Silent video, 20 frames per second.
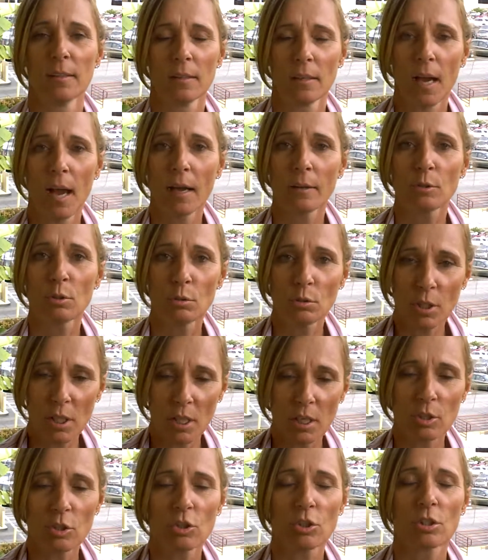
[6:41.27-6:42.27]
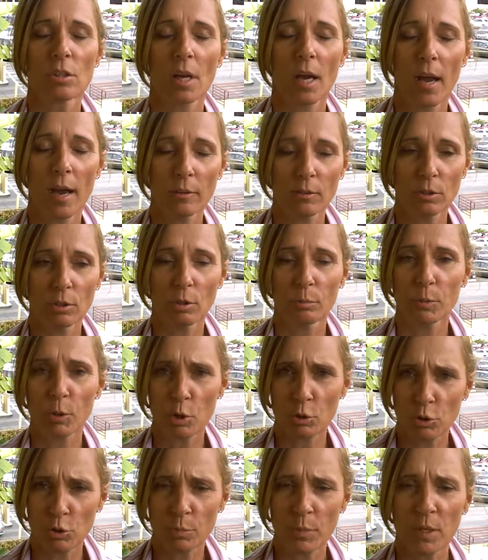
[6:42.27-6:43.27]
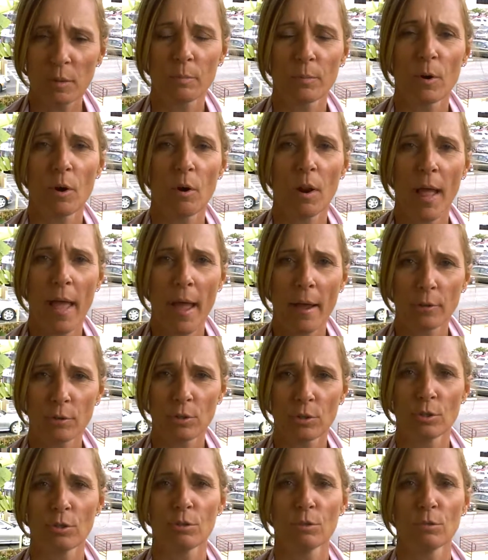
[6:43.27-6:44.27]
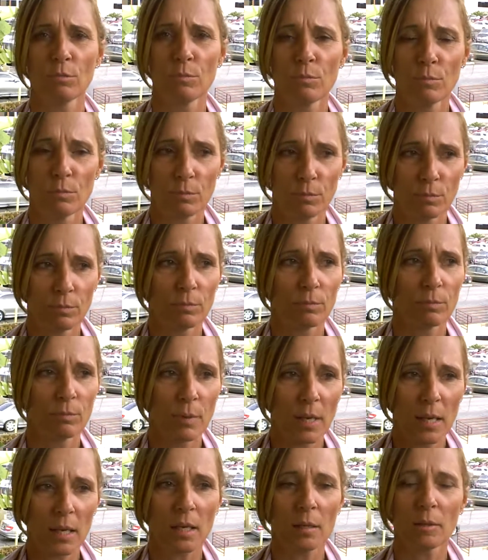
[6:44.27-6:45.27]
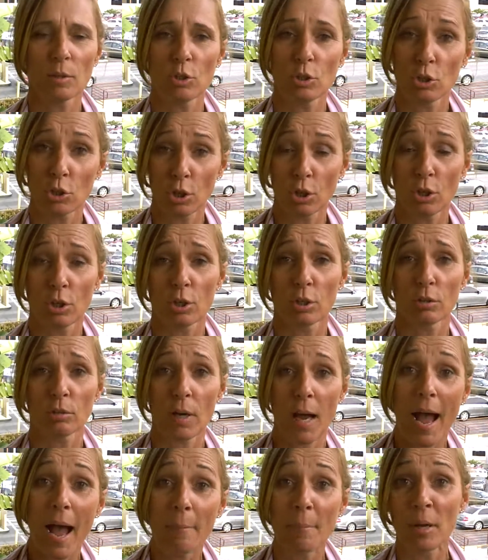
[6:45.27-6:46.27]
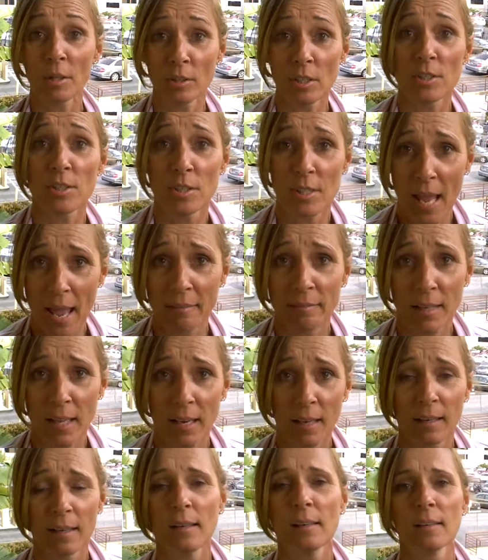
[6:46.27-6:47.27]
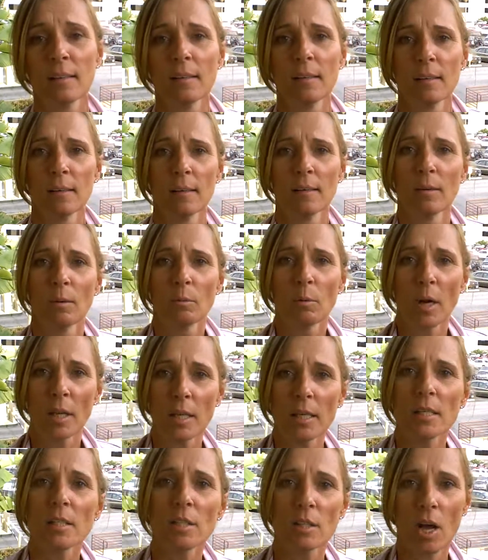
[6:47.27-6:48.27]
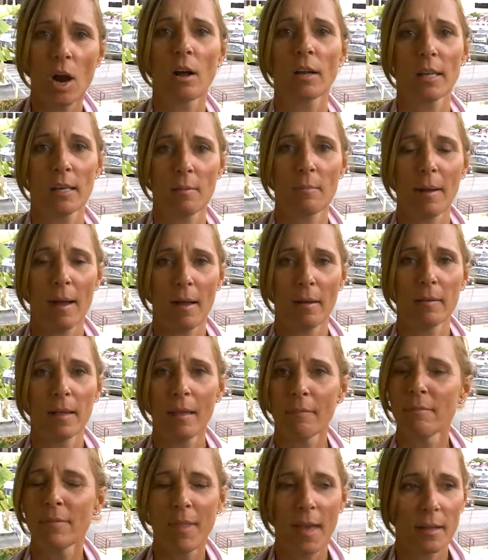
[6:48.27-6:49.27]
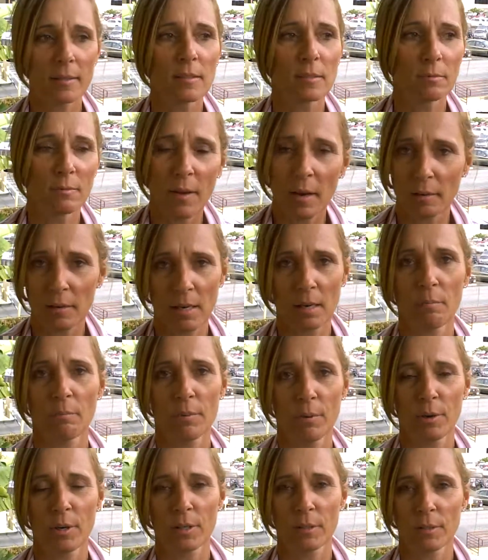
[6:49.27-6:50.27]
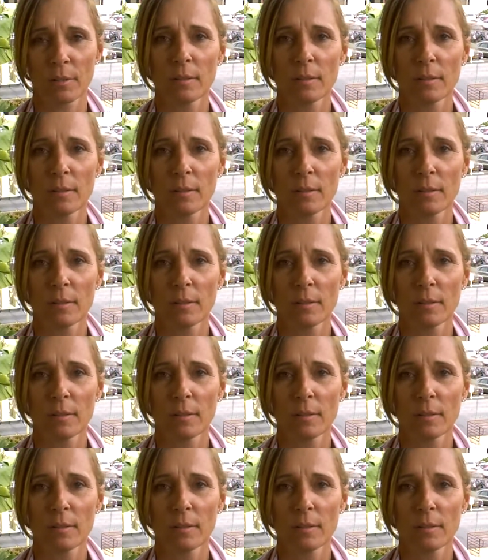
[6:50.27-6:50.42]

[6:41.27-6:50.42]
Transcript: How to teach, how to approach people, how to make sure I'm understanding what he's talking about, and that's very important.